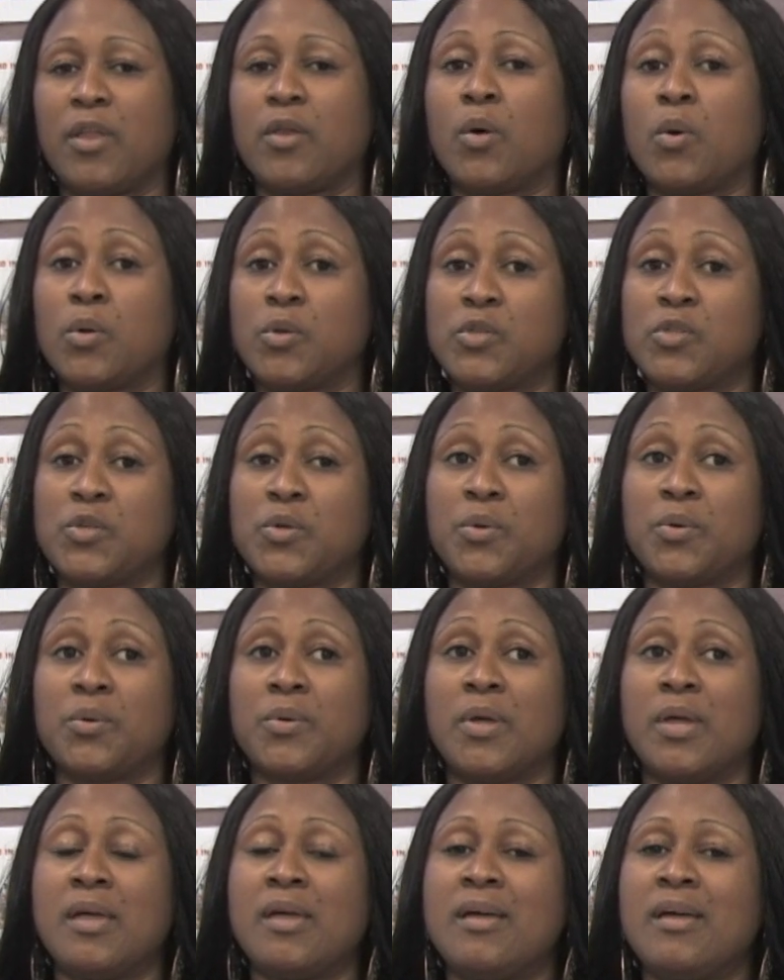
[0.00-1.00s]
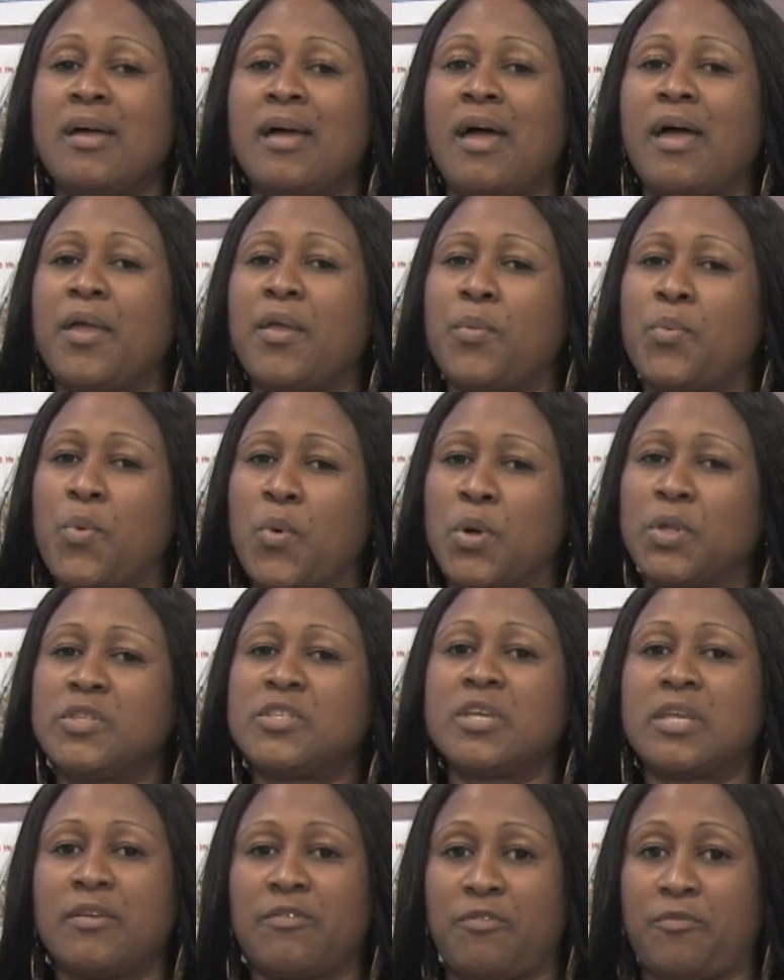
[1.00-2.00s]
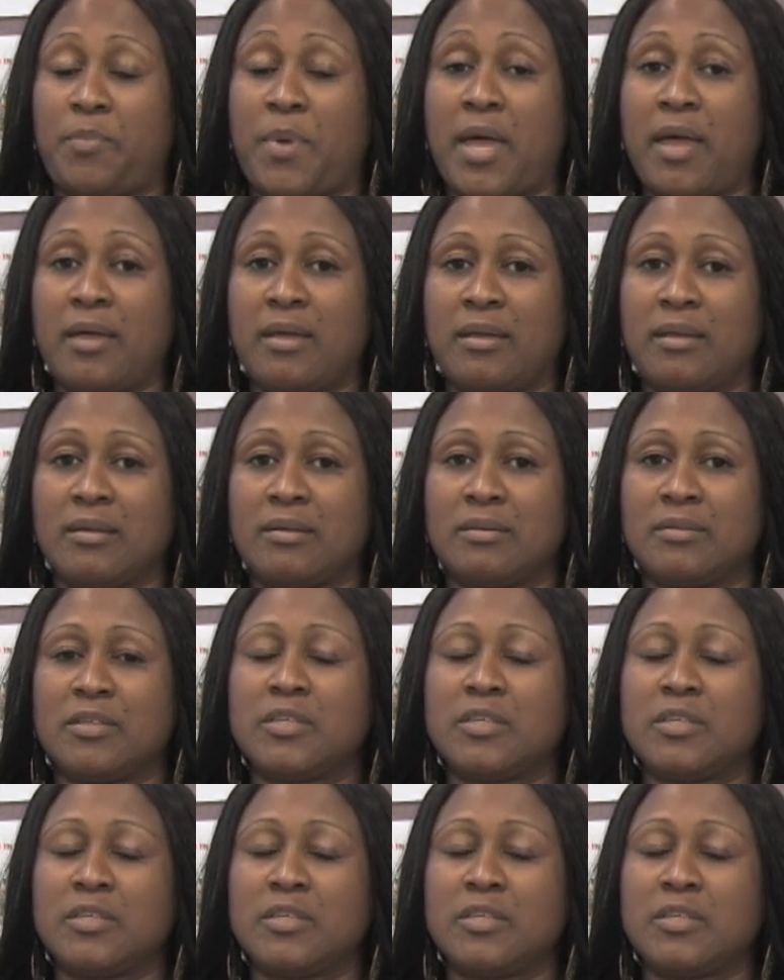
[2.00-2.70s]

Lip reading: And also, I want to give back